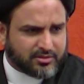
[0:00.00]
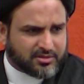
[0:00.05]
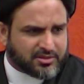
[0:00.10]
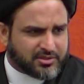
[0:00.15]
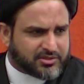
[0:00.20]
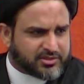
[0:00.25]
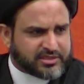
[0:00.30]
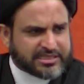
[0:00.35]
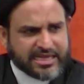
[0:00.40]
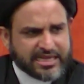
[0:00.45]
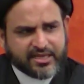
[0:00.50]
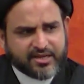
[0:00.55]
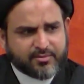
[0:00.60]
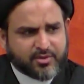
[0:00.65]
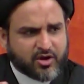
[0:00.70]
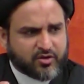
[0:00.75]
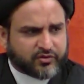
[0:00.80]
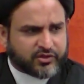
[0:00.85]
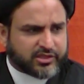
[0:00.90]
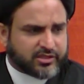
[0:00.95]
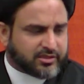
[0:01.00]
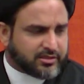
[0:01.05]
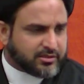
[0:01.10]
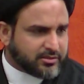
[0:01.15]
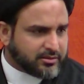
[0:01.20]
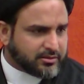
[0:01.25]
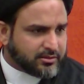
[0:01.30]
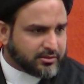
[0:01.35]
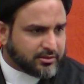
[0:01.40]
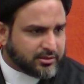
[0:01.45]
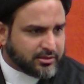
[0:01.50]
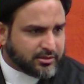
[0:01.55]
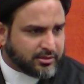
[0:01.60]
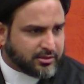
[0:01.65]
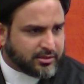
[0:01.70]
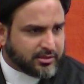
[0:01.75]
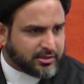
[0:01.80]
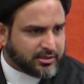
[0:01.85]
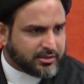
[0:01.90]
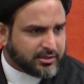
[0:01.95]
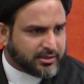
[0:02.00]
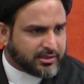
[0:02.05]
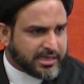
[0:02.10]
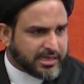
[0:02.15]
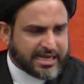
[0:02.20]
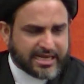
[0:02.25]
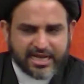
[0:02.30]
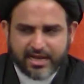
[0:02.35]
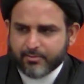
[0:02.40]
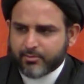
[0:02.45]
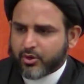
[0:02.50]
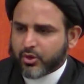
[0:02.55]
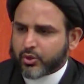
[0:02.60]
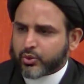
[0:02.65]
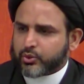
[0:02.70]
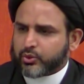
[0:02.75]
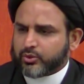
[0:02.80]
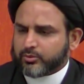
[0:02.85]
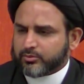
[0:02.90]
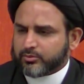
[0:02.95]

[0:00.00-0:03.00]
Send them over. I got more room.